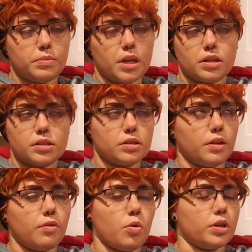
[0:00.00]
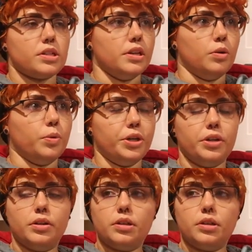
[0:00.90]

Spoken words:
Because, of course, Neil would.